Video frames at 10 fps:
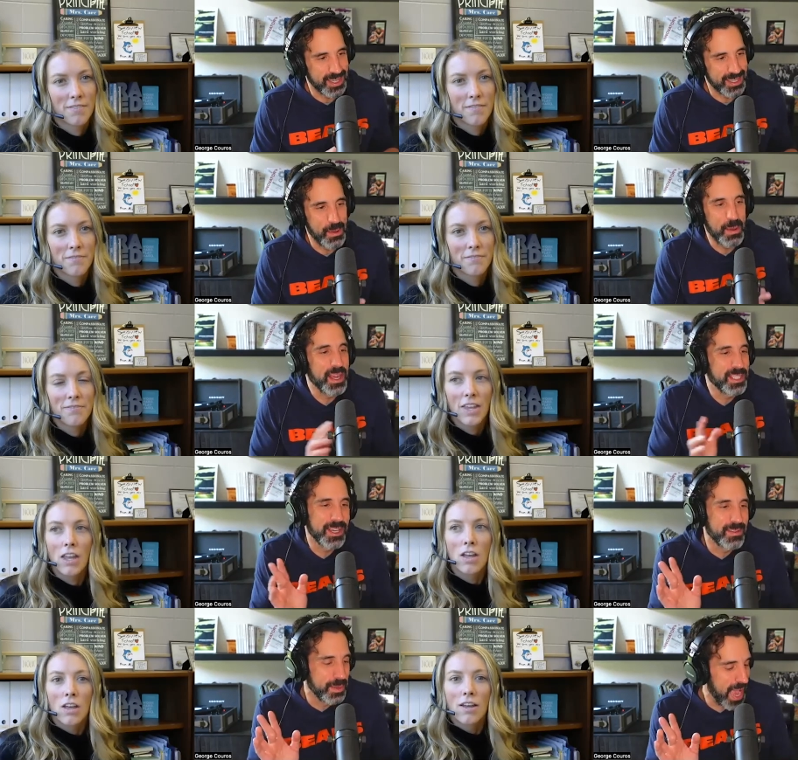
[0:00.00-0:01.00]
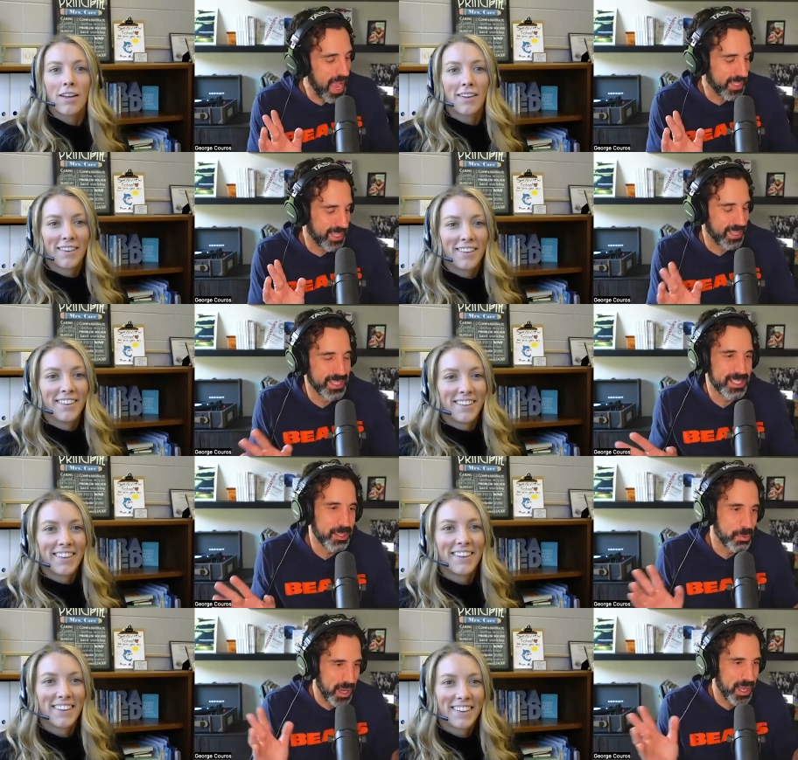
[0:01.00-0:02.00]
Speaker 1: and maybe I shouldn't even be asking this too,
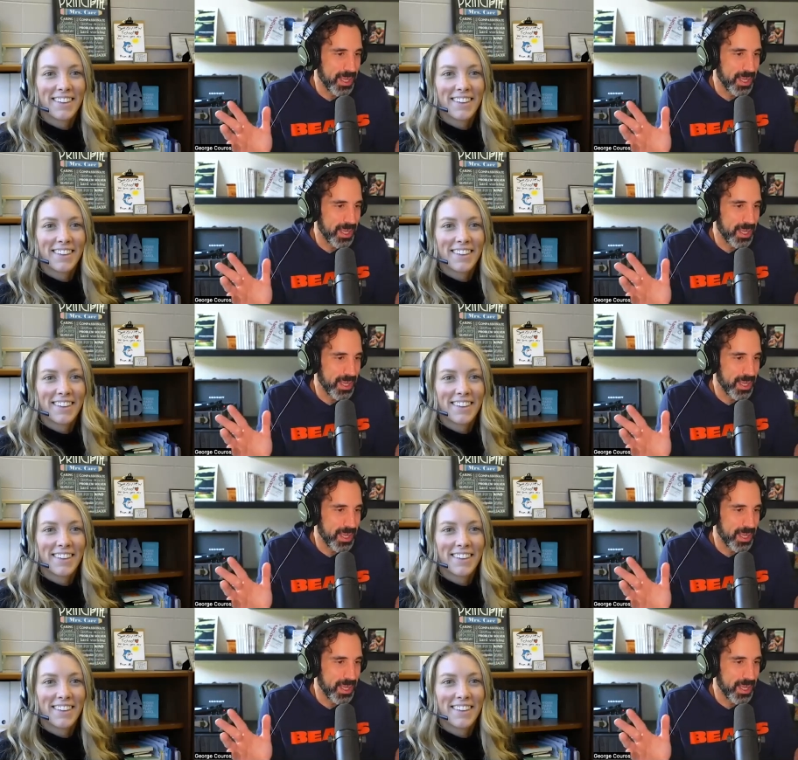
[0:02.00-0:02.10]
but I, I